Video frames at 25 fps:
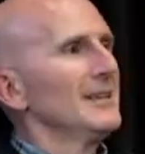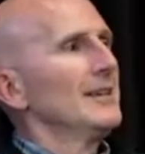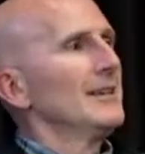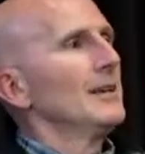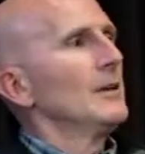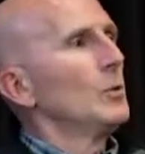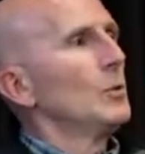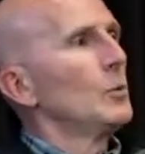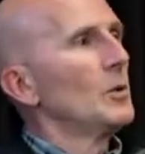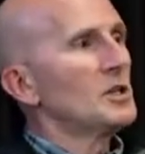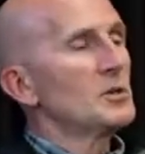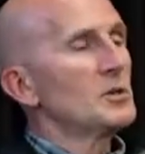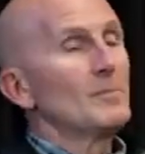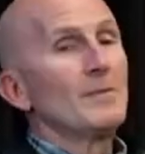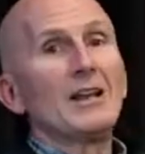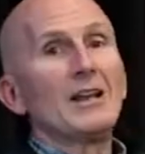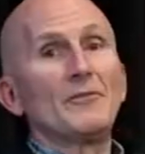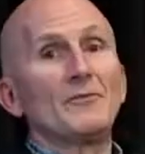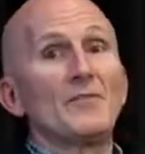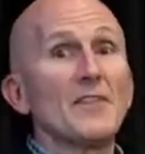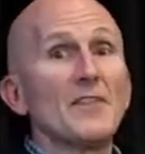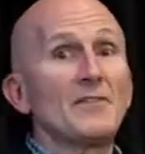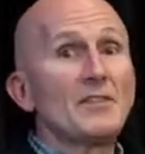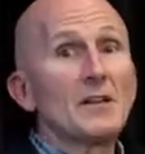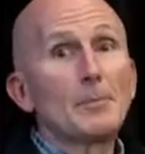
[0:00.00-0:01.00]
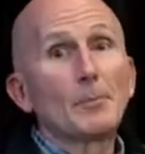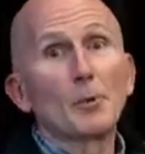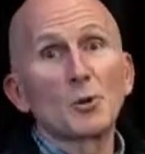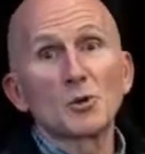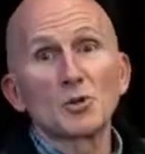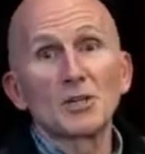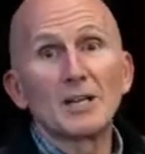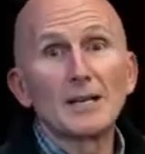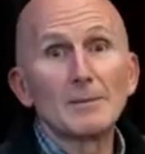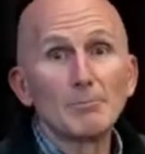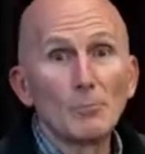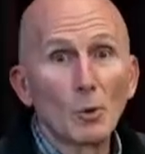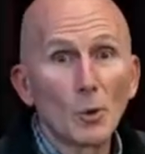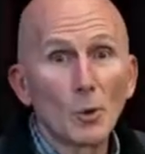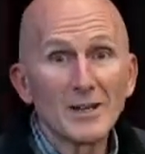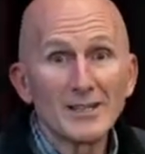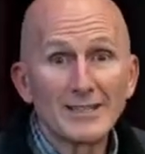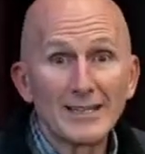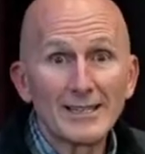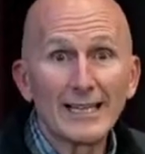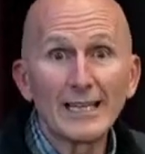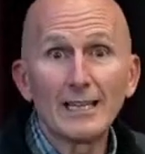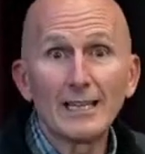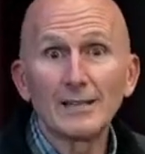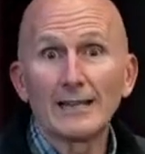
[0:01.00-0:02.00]
which meant 50% more
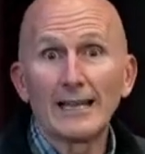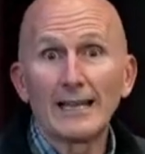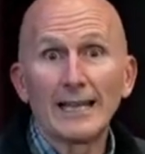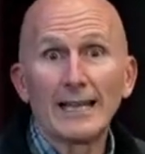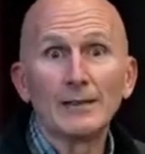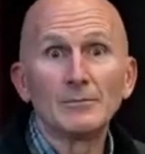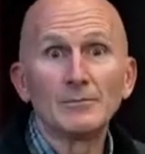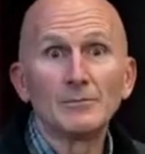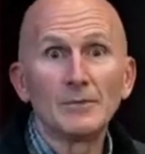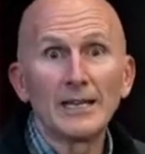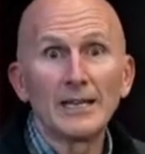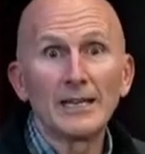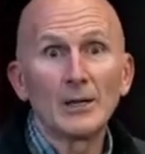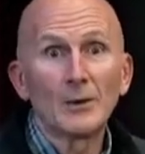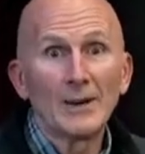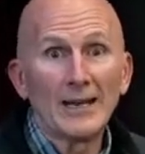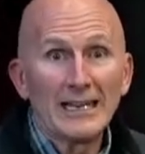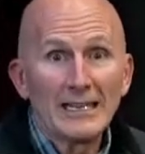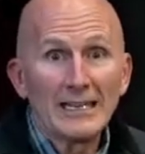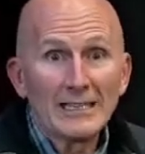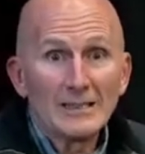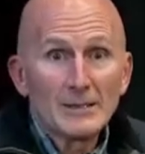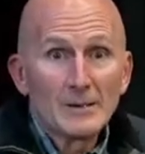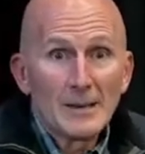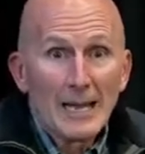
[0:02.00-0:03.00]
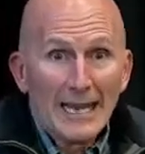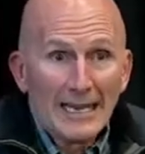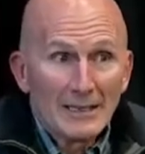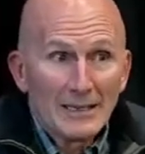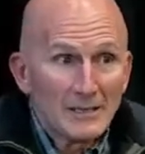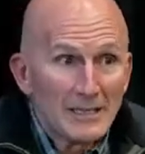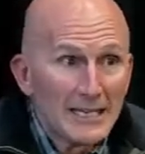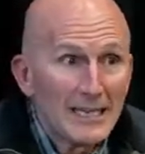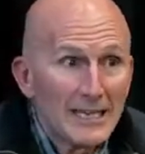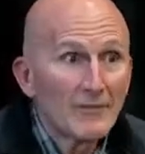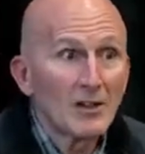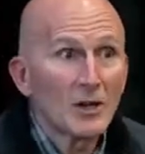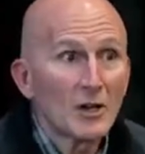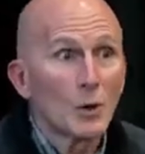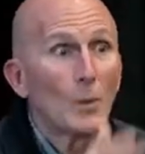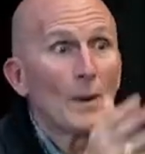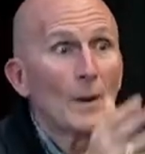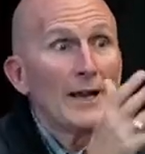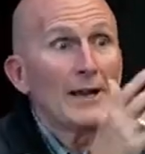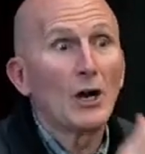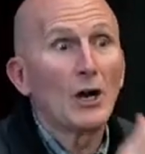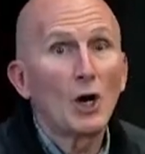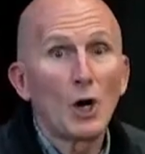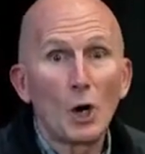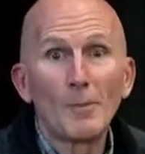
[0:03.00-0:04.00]
debt and, you know, and, and giving away
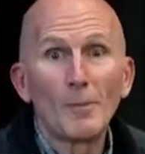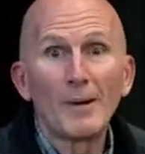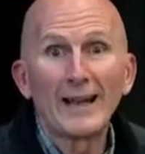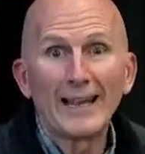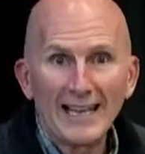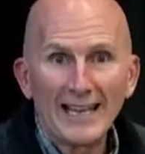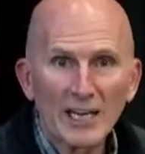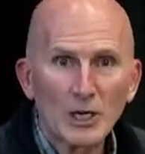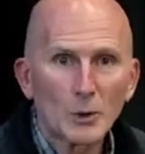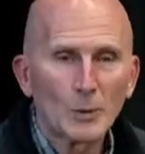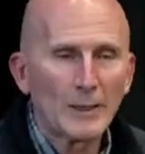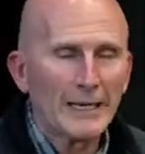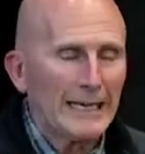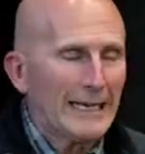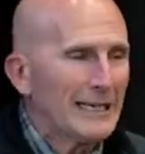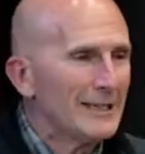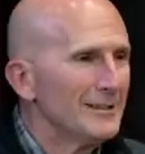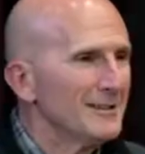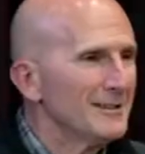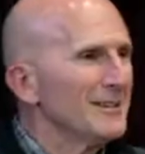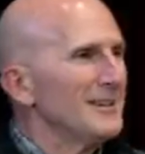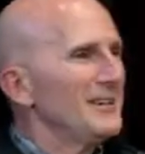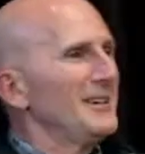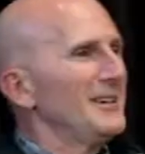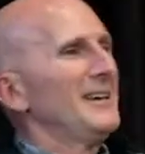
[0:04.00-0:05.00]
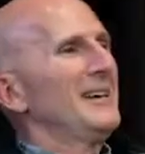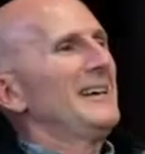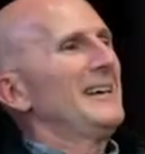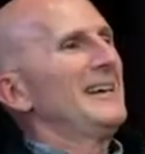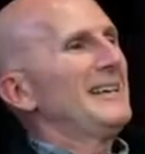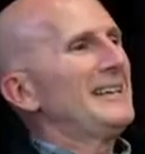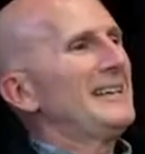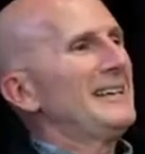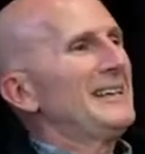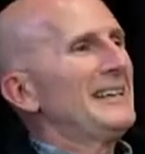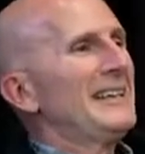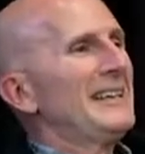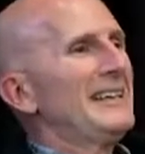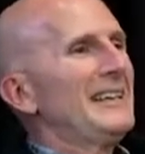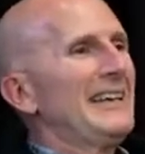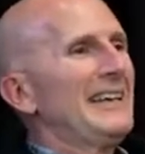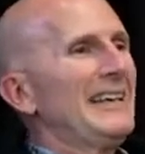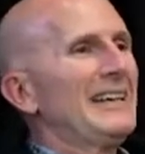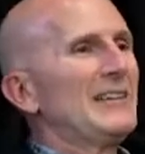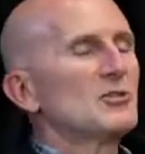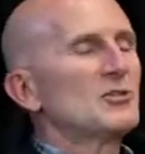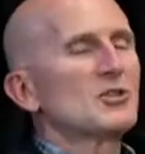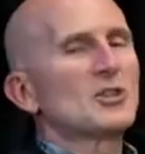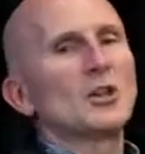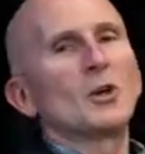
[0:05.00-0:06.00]
all my equity. Uh,
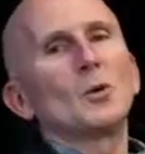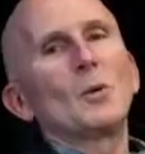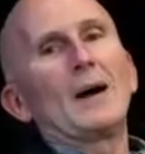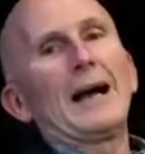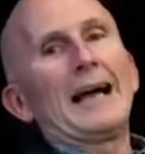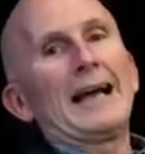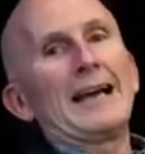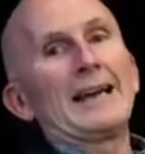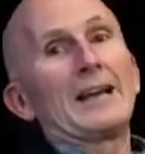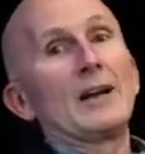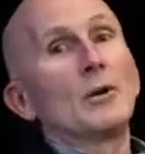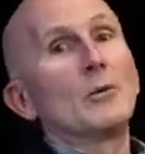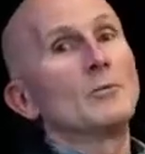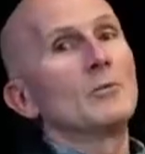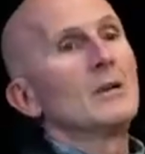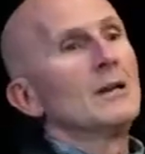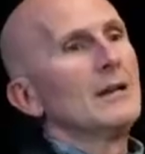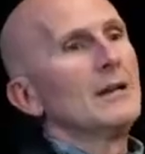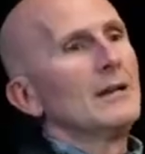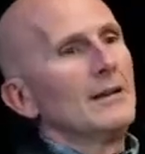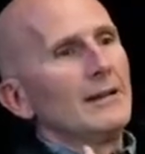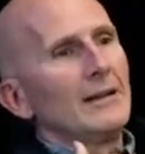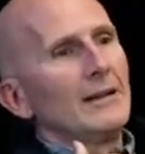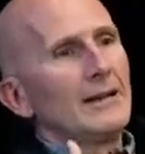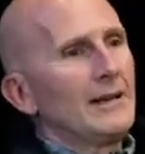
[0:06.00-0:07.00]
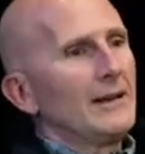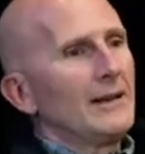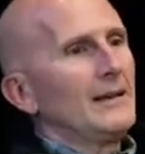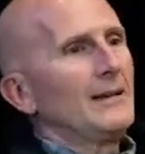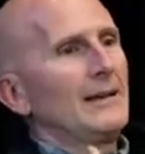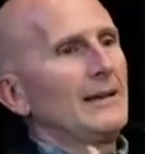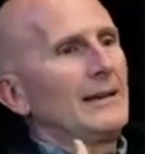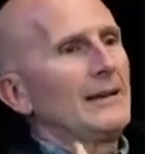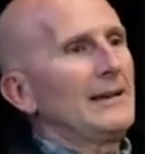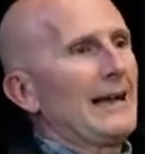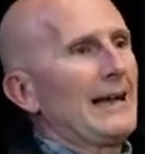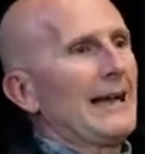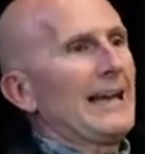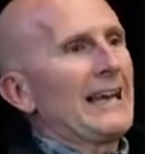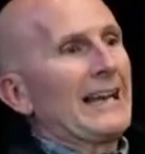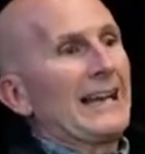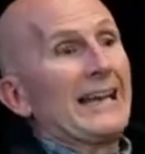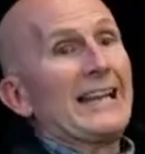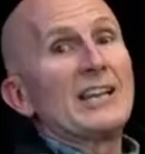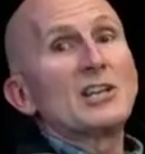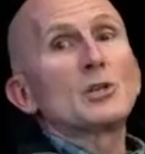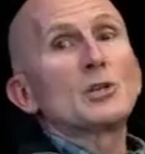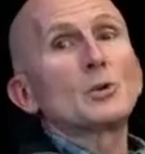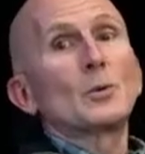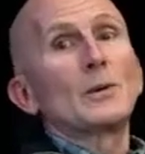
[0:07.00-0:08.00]
and so I had, a, uh, a, I had a
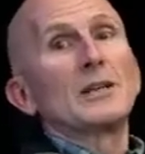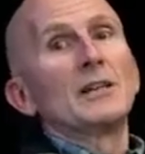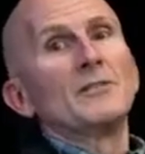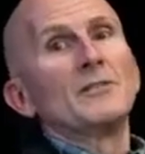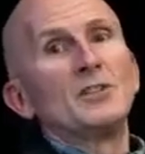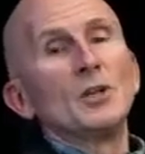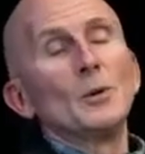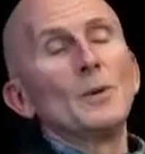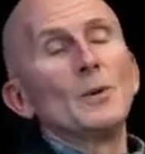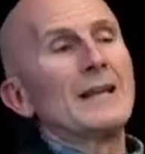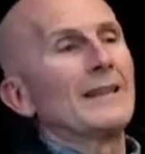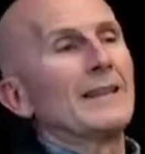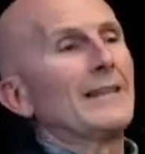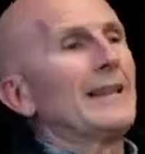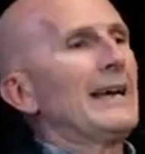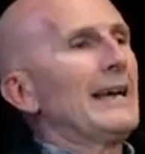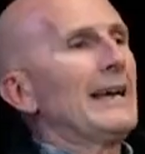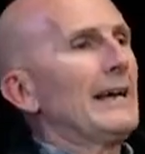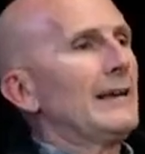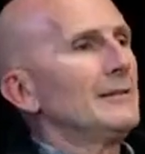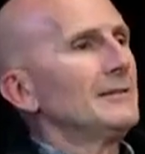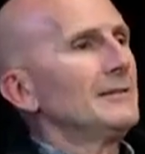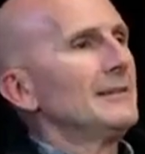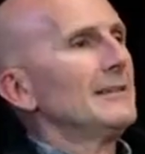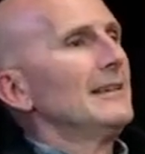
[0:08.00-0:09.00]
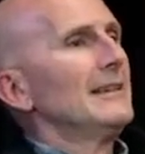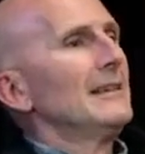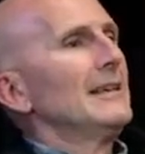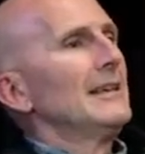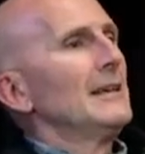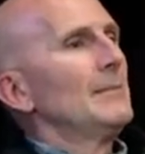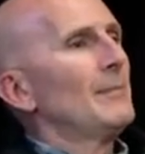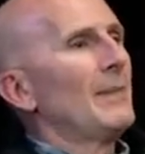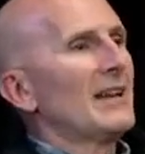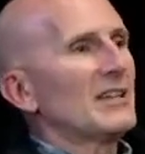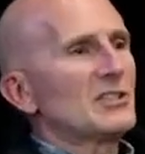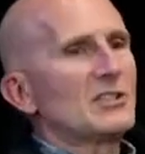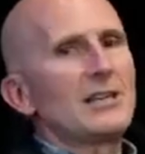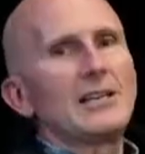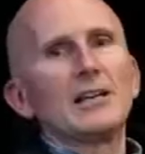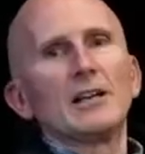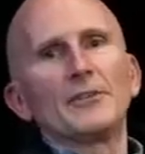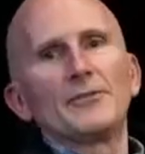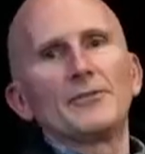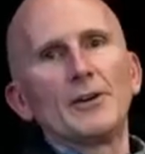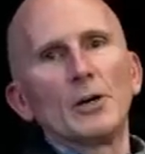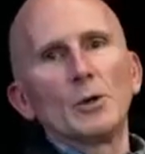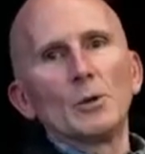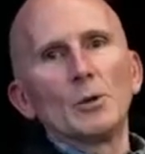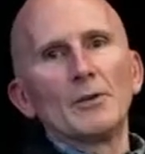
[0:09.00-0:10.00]
history of doing that. My
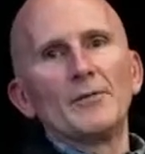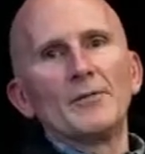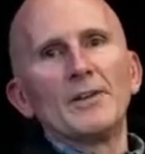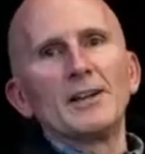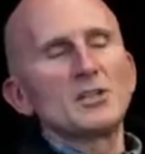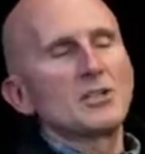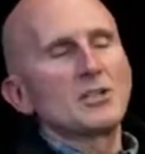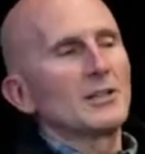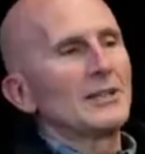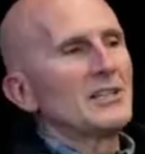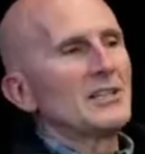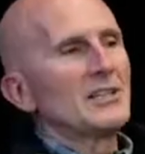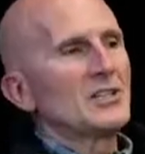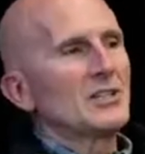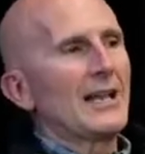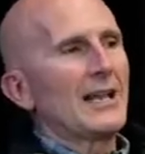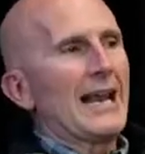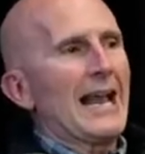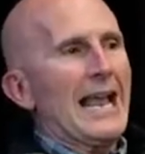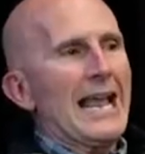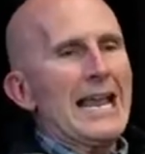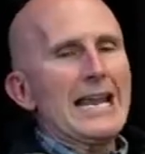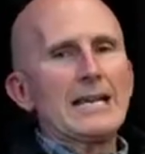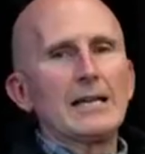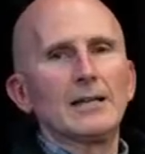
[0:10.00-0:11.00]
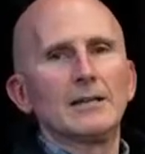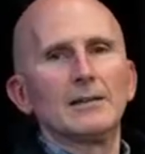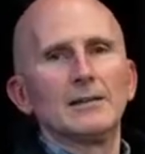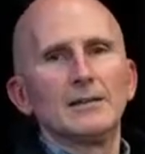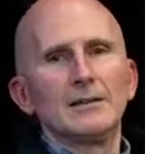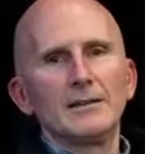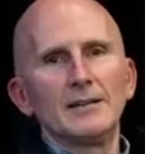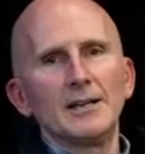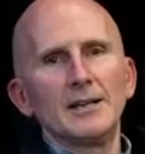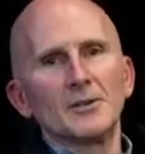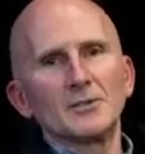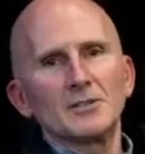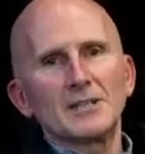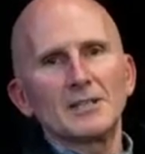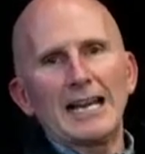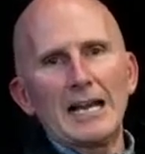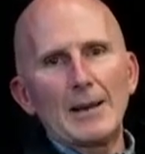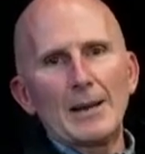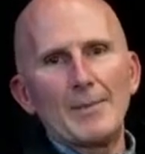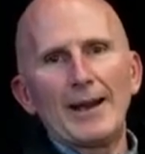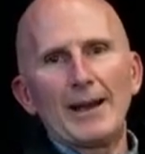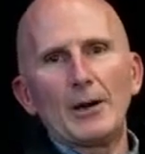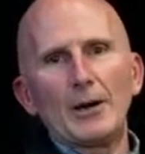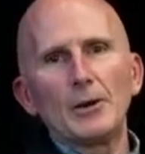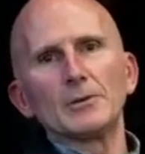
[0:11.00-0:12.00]
CFO eventually said, Hey, you know, time
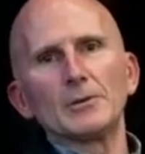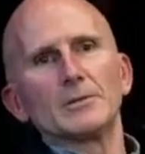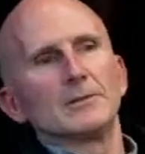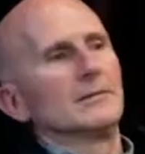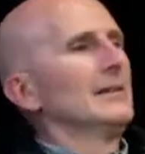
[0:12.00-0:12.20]
out.